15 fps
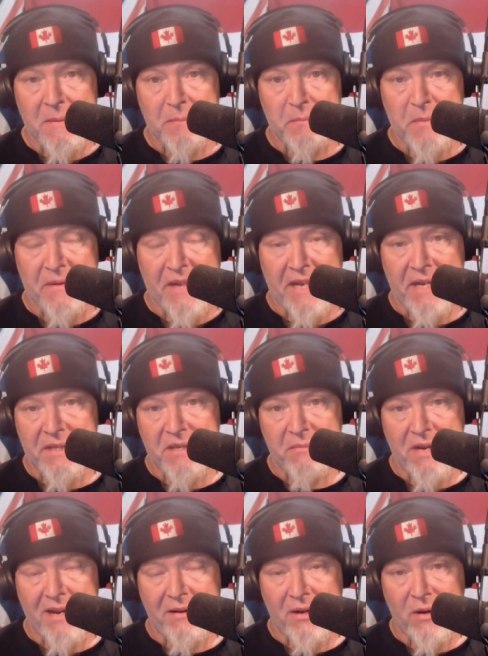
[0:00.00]
But that doesn't
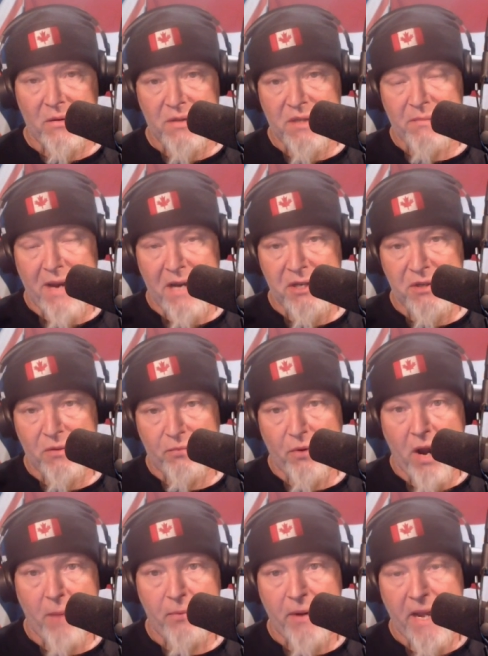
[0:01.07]
mean I'm going to go smash their
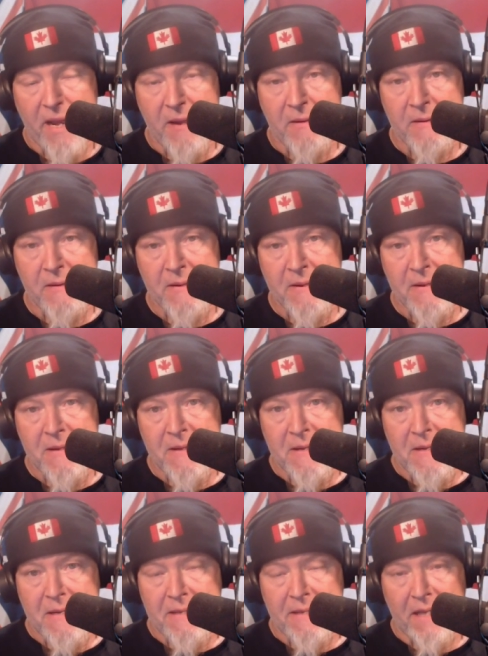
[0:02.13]
property.
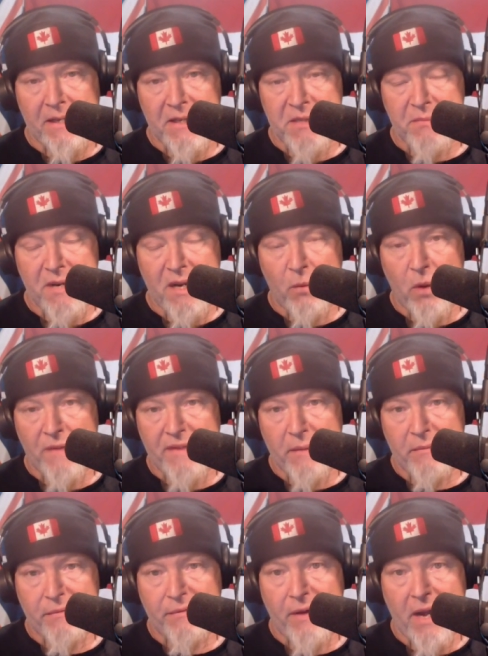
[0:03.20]
That doesn't mean I want
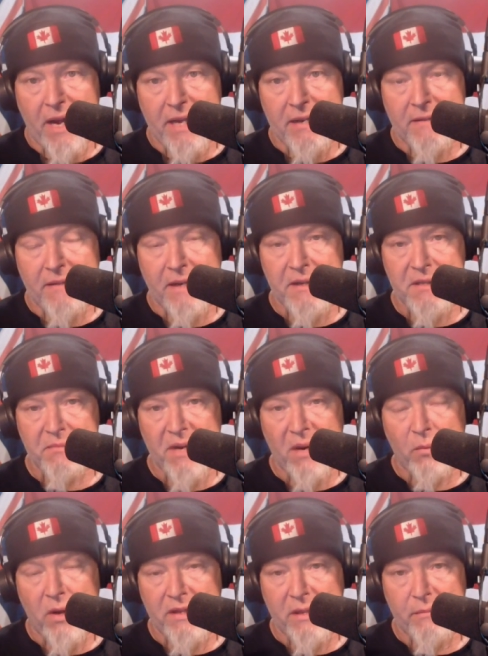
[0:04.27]
them fined. That doesn't mean I
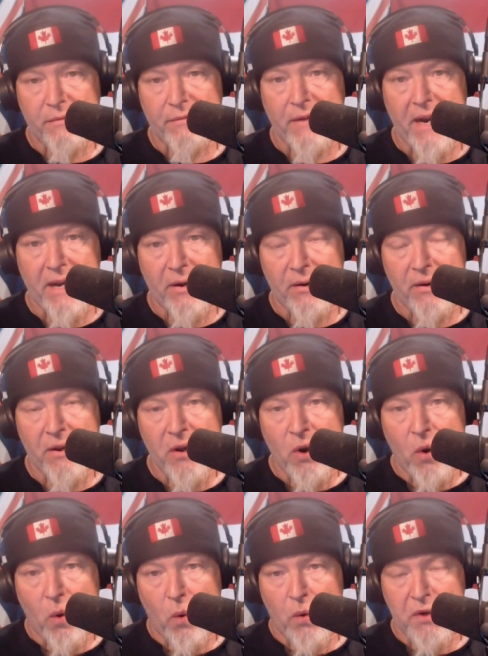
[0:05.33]
want them fired
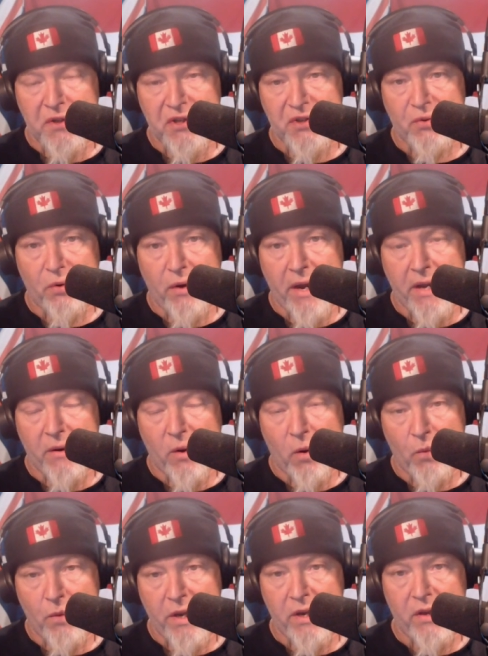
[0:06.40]
or destroyed
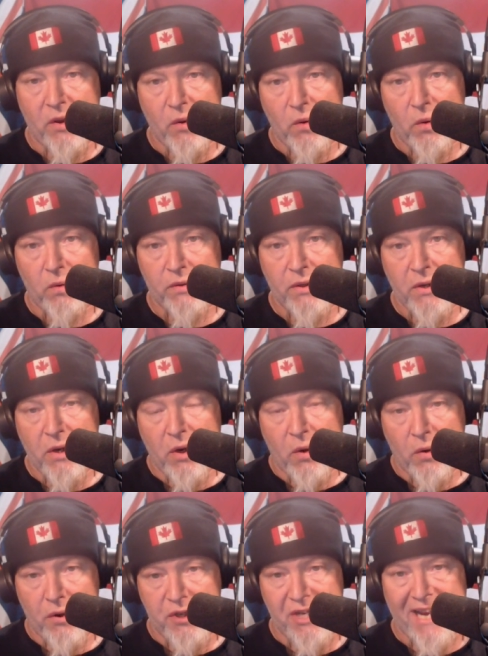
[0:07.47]
or ridiculed
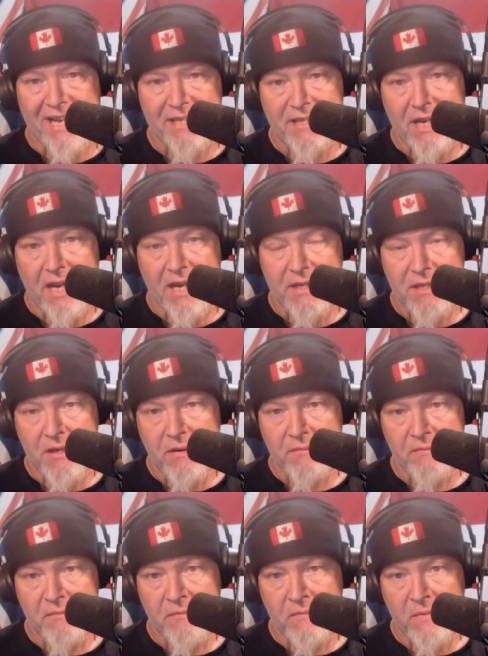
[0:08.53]
or chastised
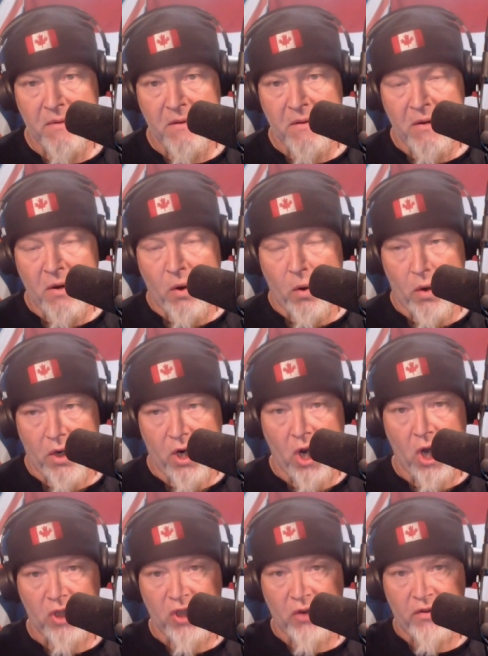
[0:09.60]
or
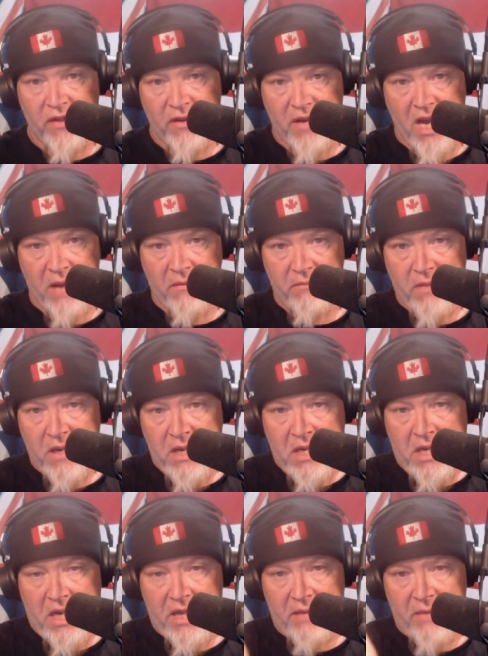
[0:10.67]
called out in the name
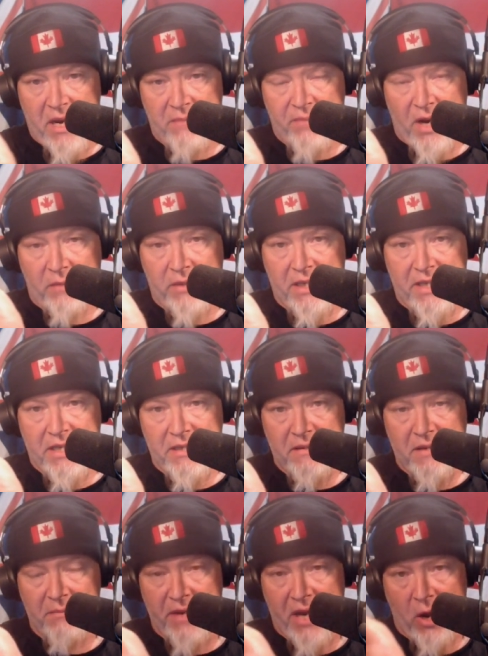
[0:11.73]
in the main public
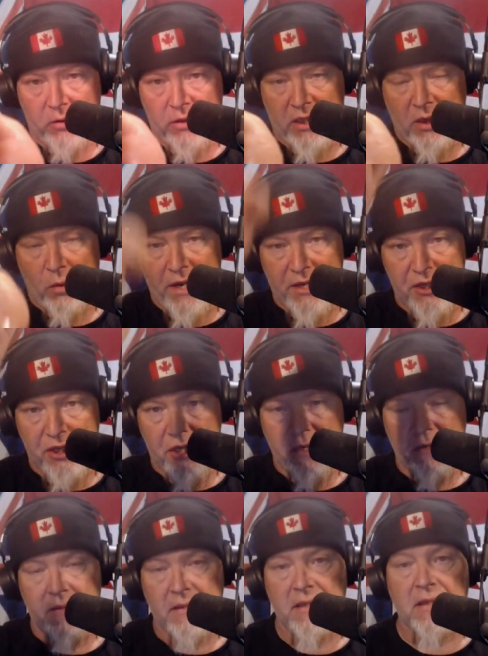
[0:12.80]
and be heralded a
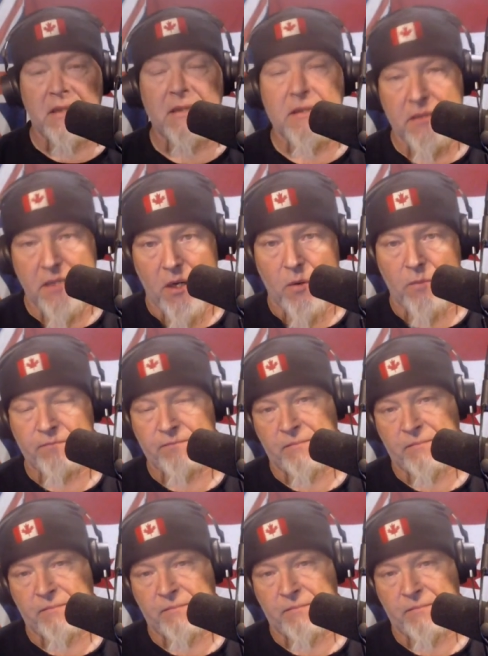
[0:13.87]
witch. No.